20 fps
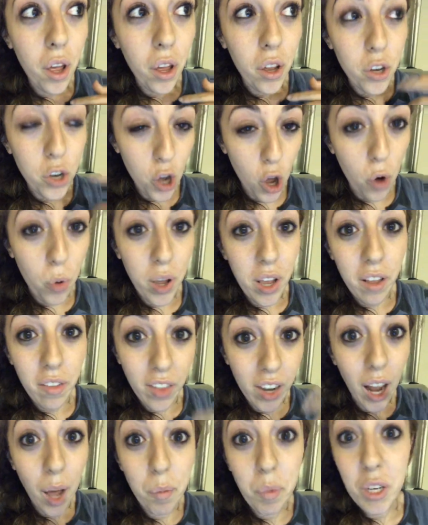knowing
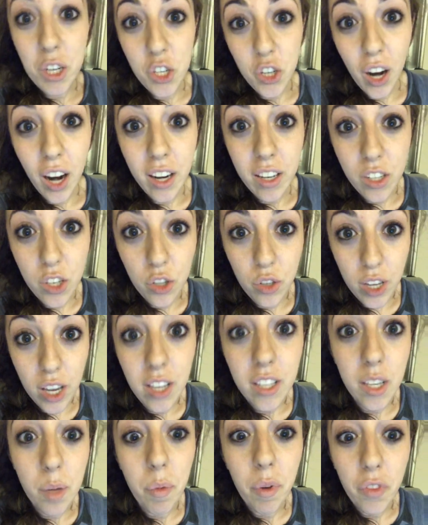that I'm going to try to take
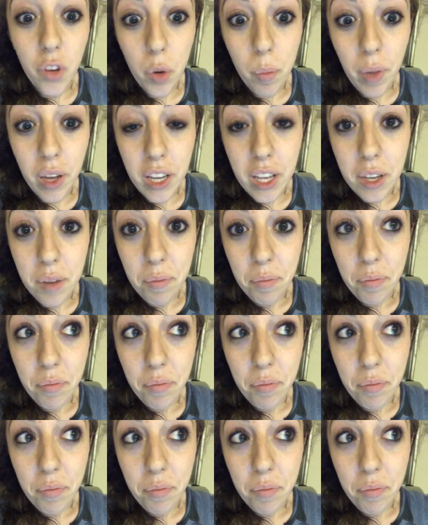some of your money.